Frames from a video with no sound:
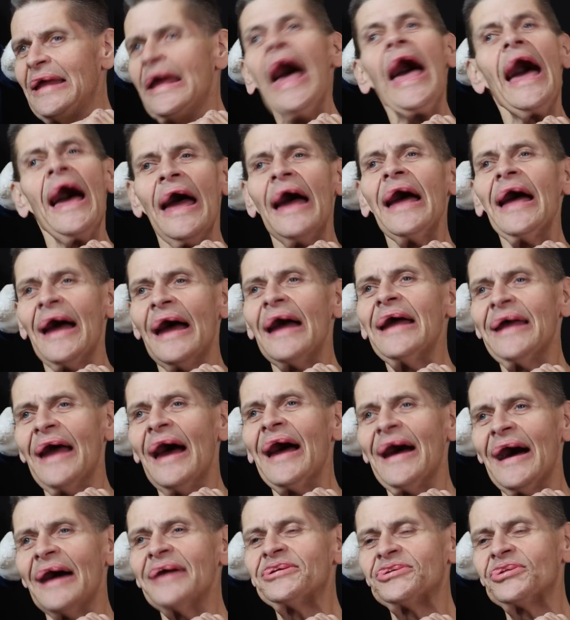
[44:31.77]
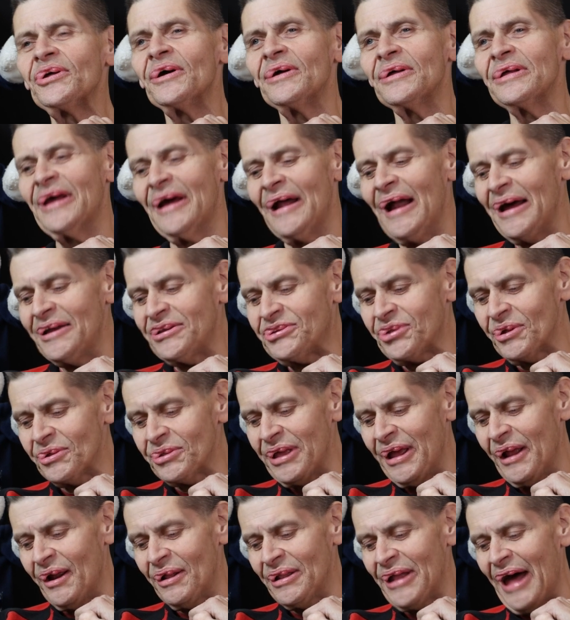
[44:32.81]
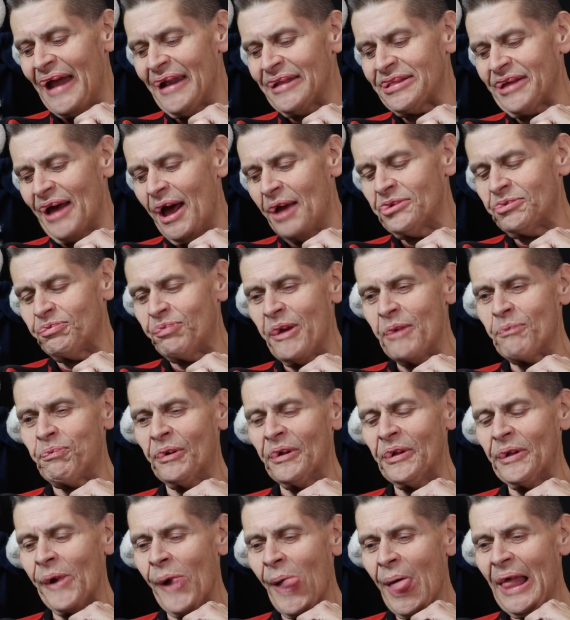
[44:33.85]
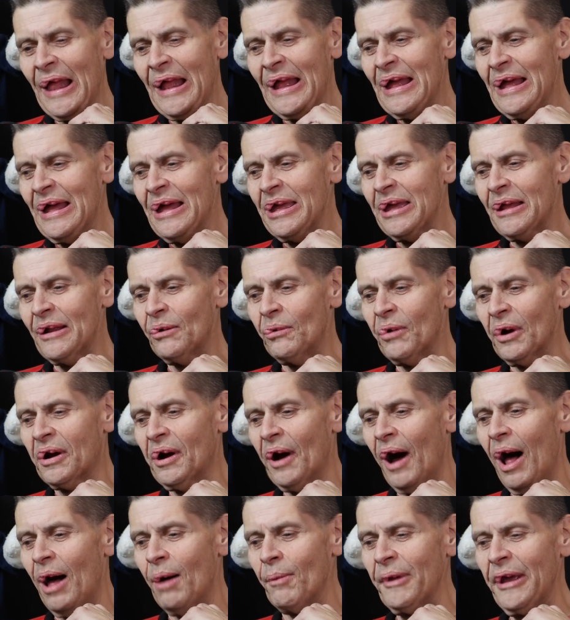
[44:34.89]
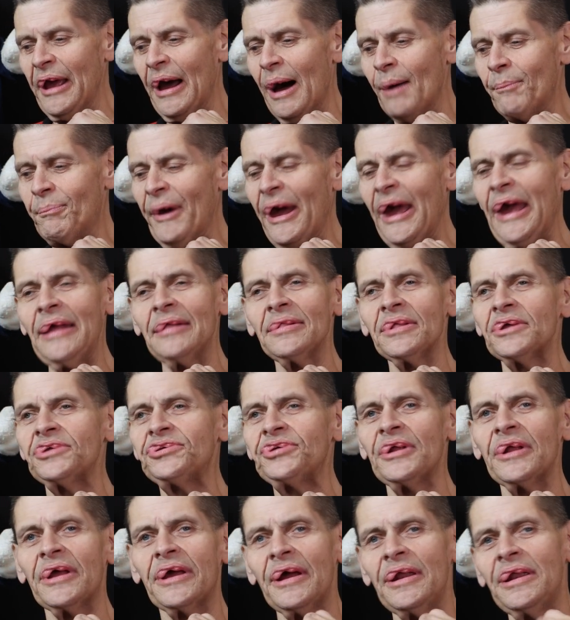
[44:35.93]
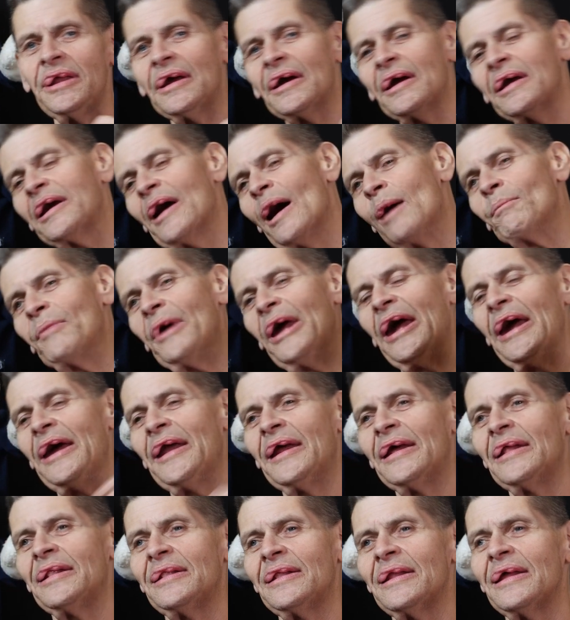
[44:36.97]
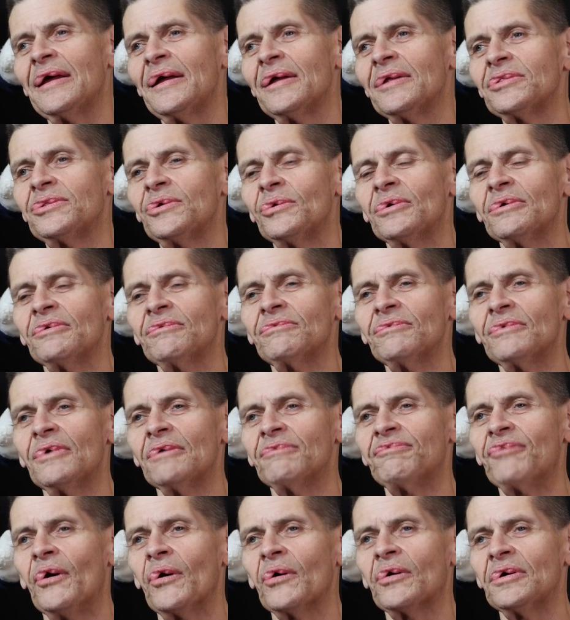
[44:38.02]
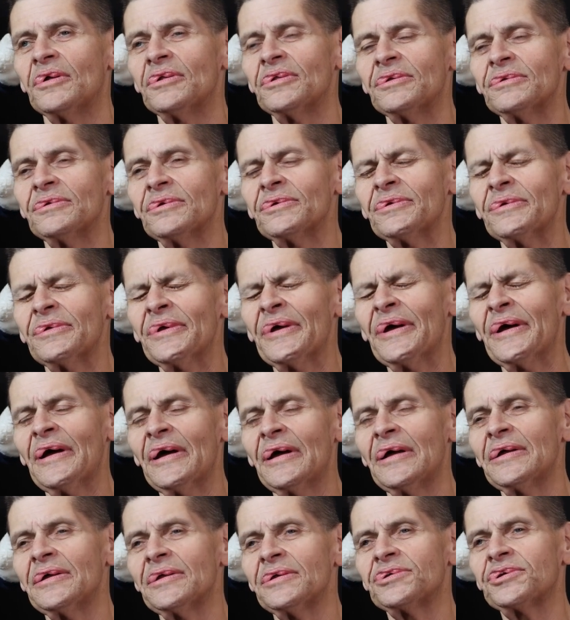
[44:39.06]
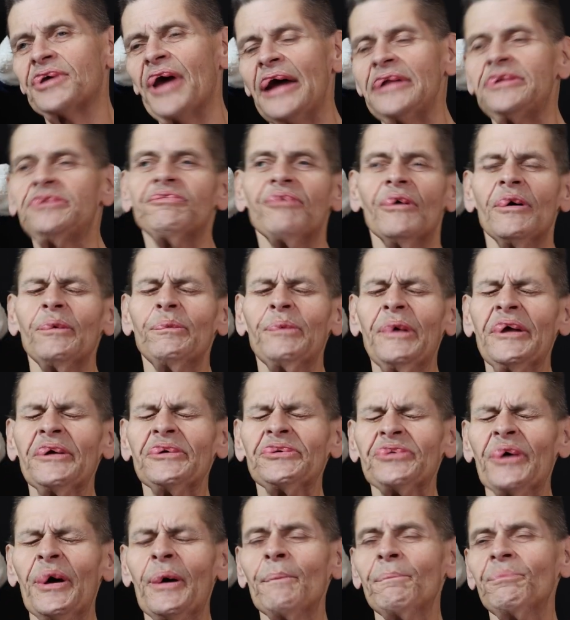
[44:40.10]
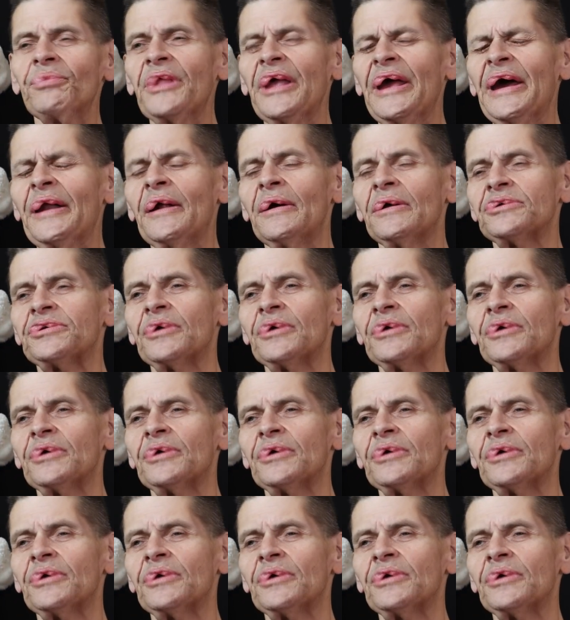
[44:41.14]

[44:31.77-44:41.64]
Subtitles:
Yeah. I still, a lot of times people, will call me up. Hey, listen, can you come in and do a vocal sketch for me or something?